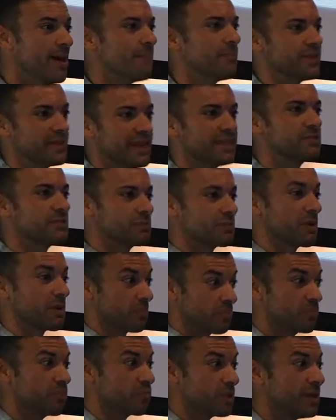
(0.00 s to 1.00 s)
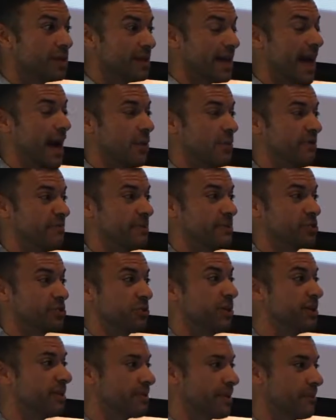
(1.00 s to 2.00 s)
but that's really how we've been
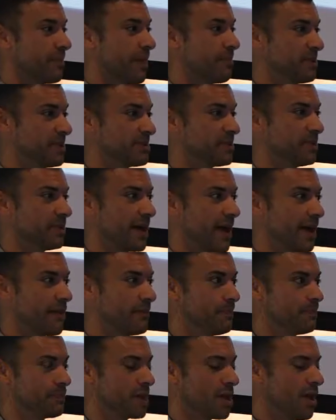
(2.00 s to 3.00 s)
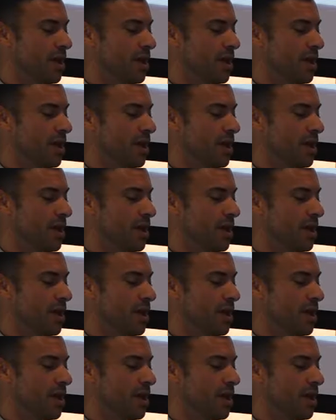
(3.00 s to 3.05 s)
treating them up until now.